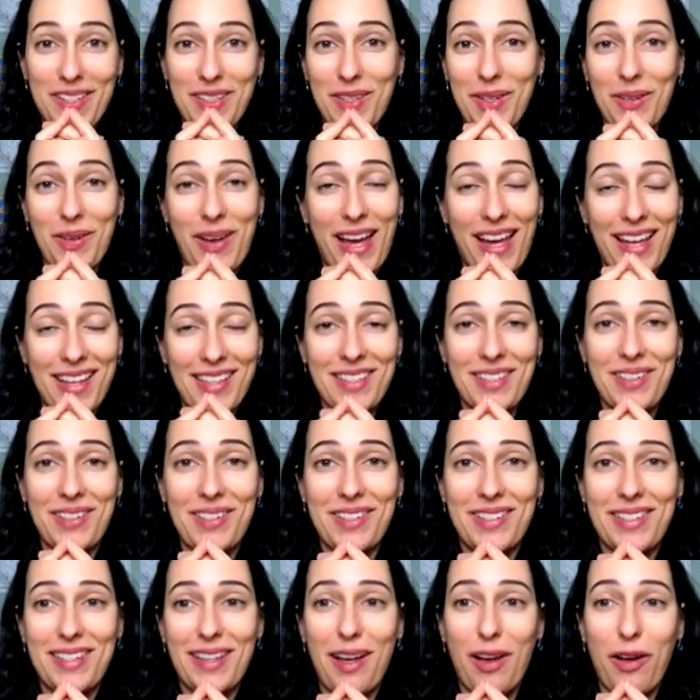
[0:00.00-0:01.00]
ask
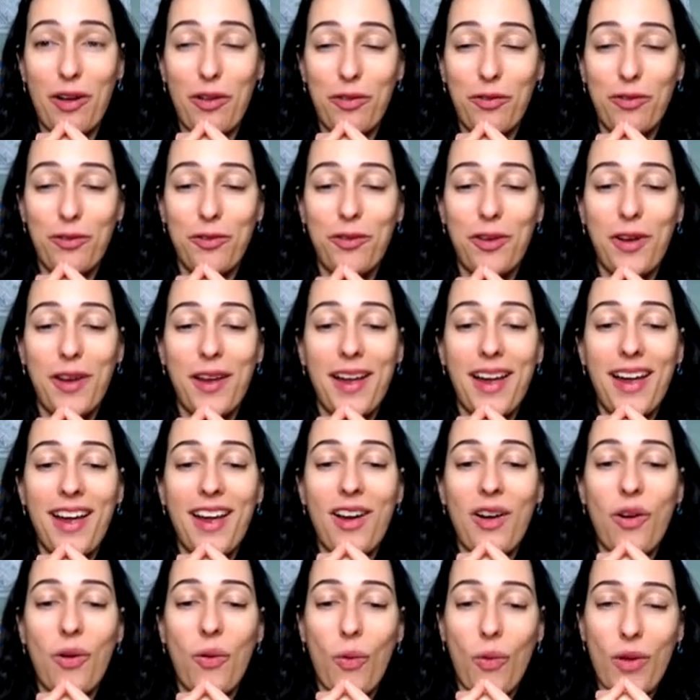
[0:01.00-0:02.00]
yourself,
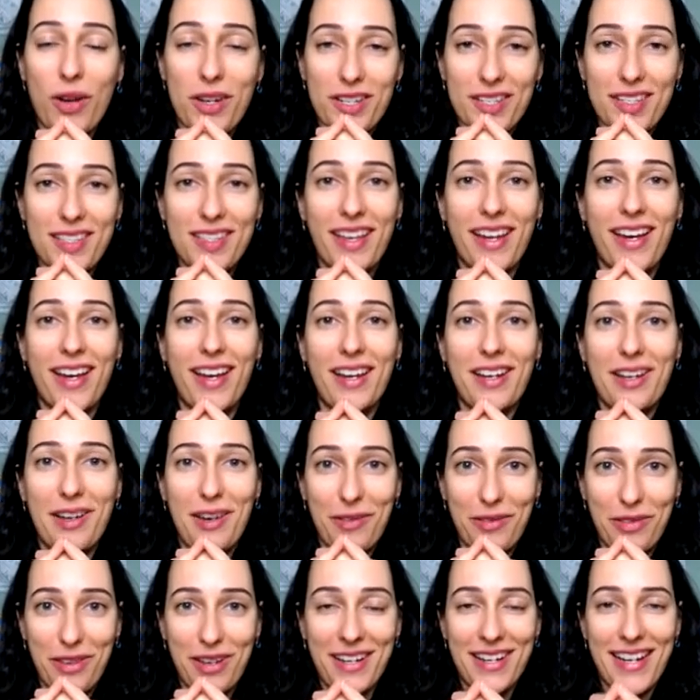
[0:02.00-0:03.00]
which side
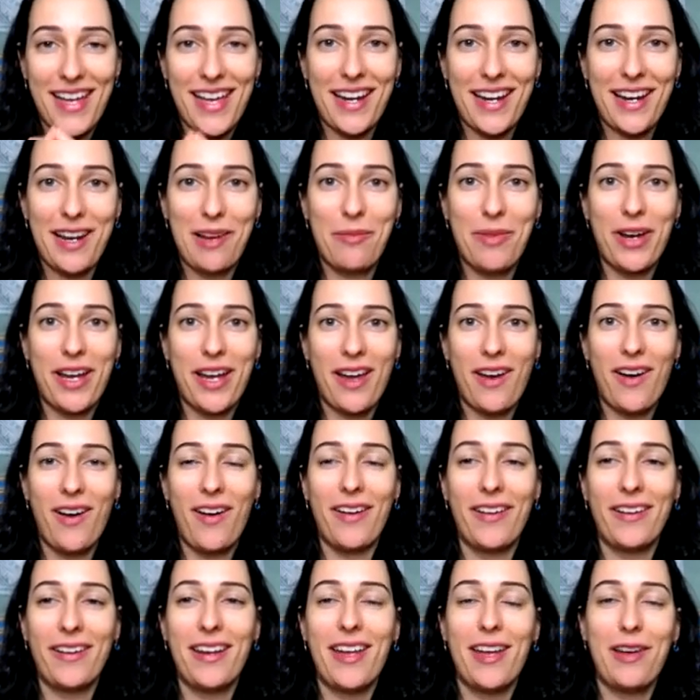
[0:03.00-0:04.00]
of the net am I
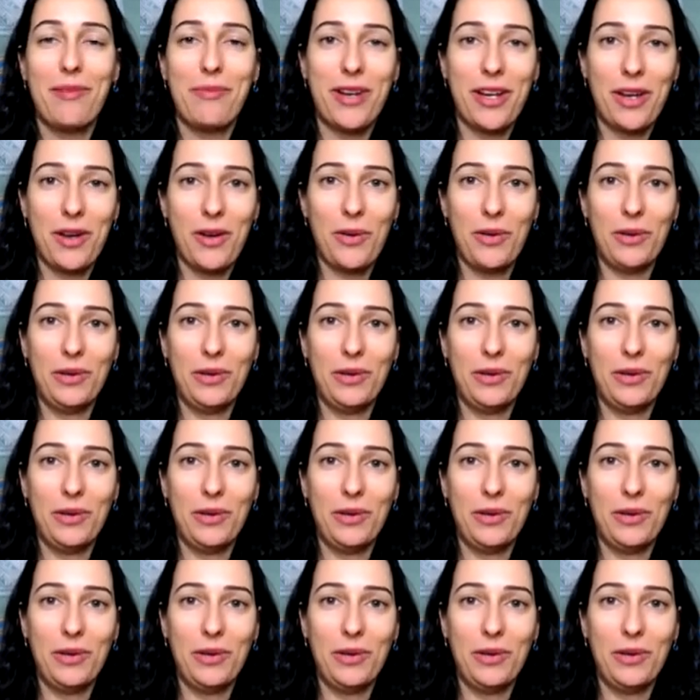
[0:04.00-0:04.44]
on? Am I